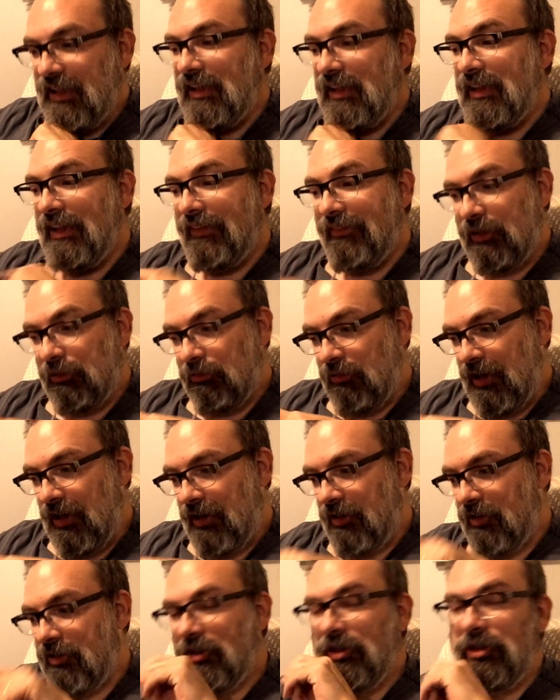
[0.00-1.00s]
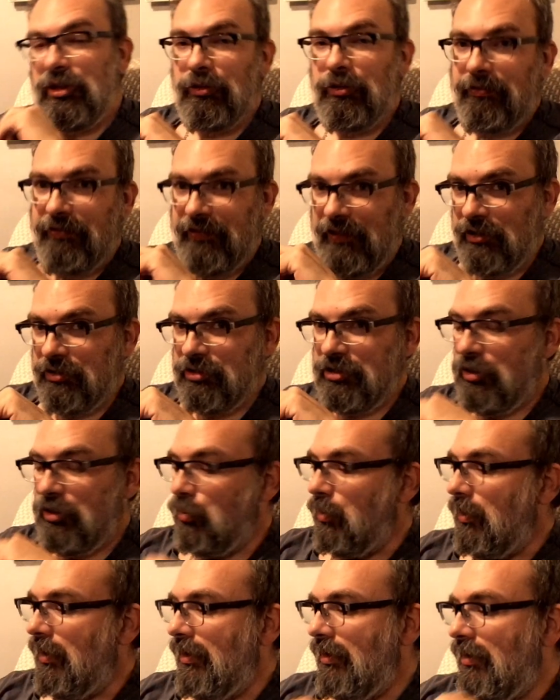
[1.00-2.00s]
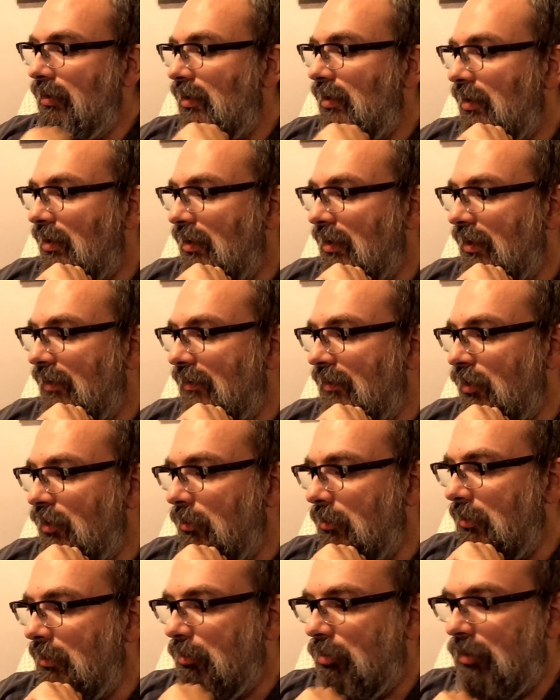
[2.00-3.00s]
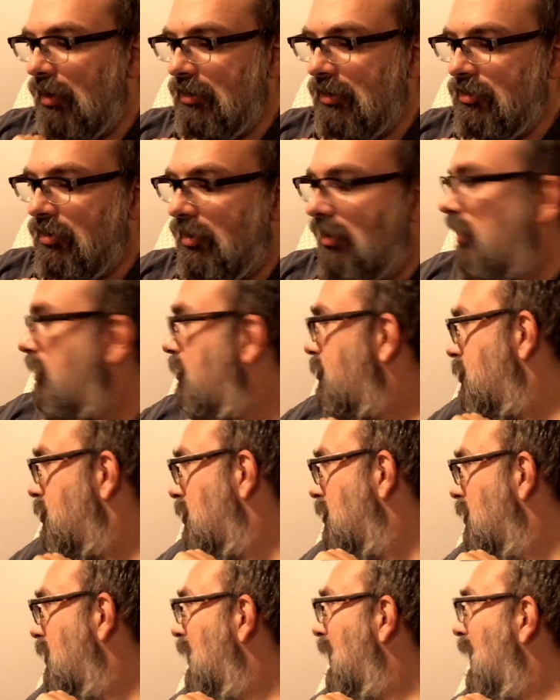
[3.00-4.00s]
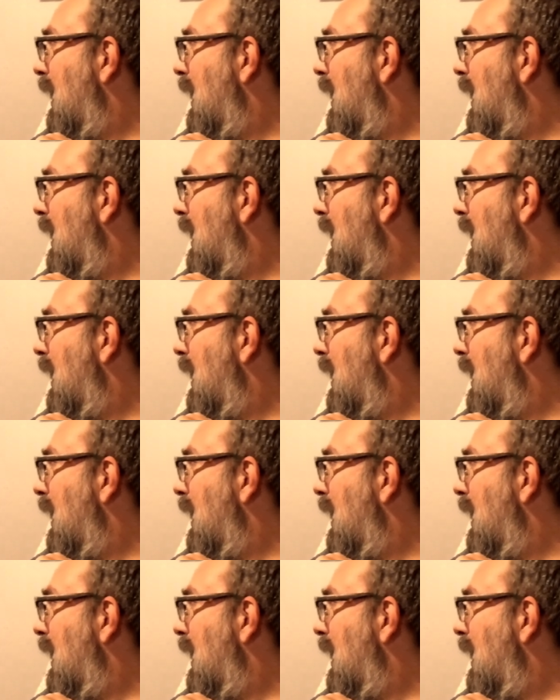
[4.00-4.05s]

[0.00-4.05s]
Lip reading: a living writer you feel should win the Nobel Prize in Literature.